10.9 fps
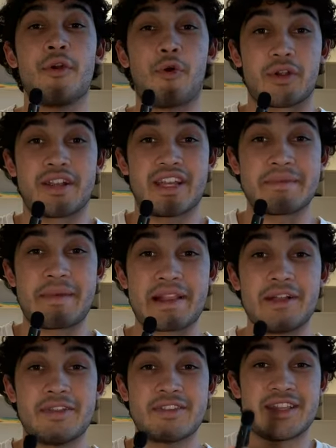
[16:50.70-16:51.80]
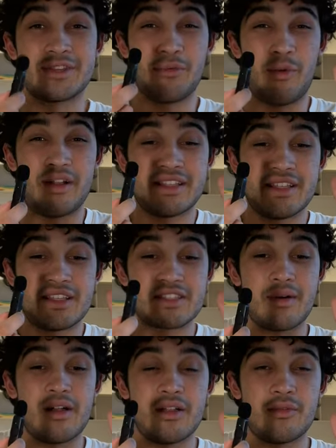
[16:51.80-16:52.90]
organizing my clothes into one
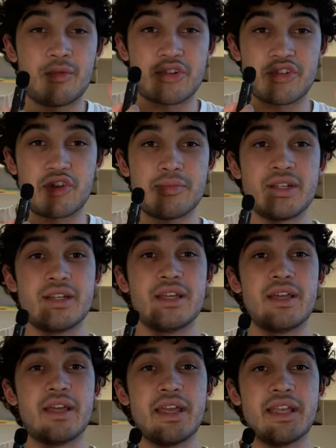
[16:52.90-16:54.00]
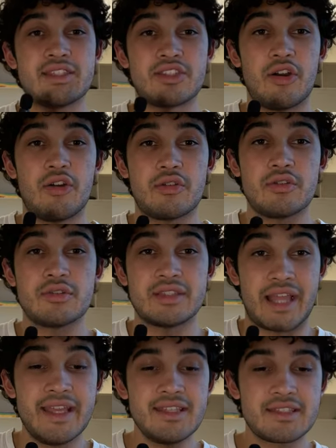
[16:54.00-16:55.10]
small wardrobe is so
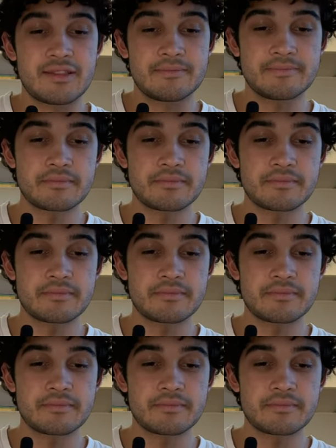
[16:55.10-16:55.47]
nice.